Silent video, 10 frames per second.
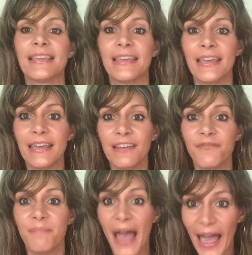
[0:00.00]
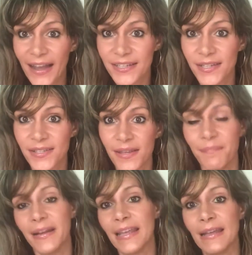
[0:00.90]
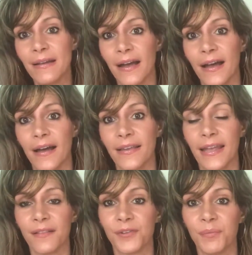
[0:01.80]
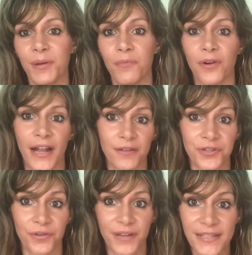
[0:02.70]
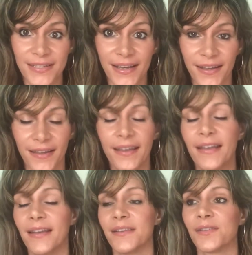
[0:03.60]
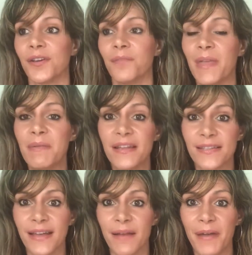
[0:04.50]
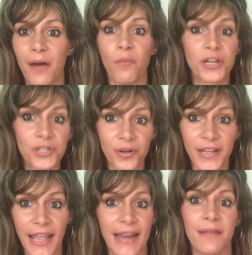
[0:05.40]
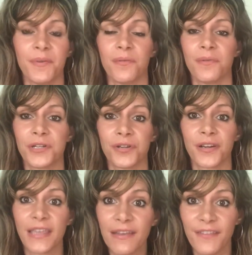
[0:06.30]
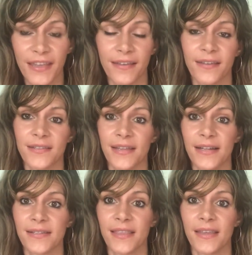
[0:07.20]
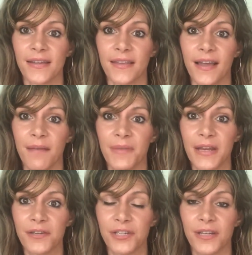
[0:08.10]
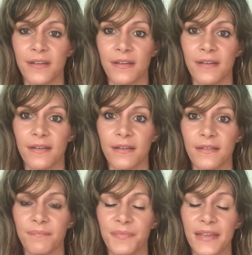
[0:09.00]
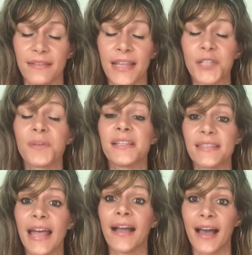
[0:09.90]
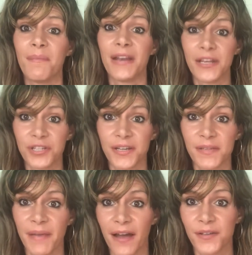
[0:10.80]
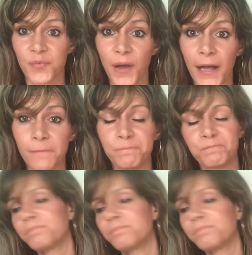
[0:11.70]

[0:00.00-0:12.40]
give back to somebody, get a little bit more altruistic. So maybe it's not about what you're getting, but what you're giving, because that's the combination. That's what that combination is about as well.